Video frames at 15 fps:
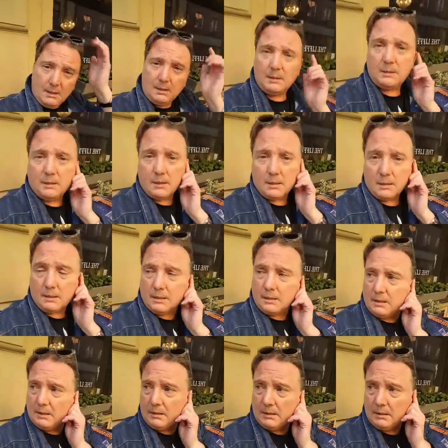He's in
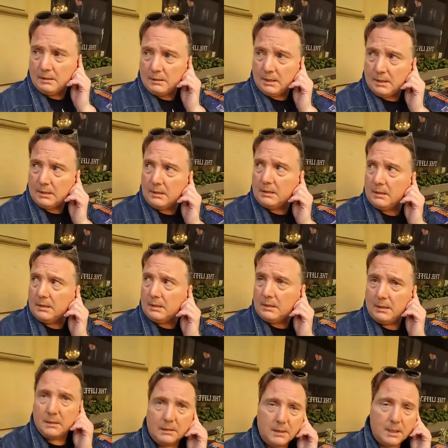
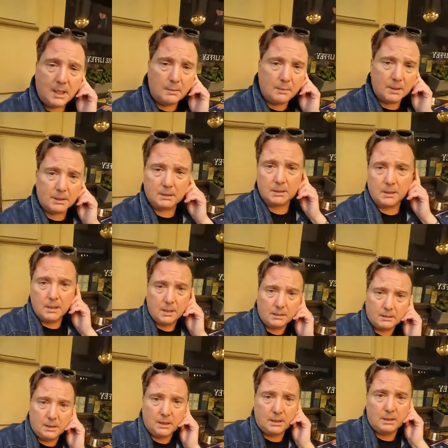in Gamla
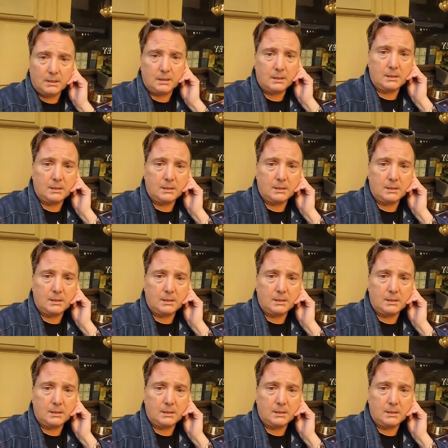style, yeah,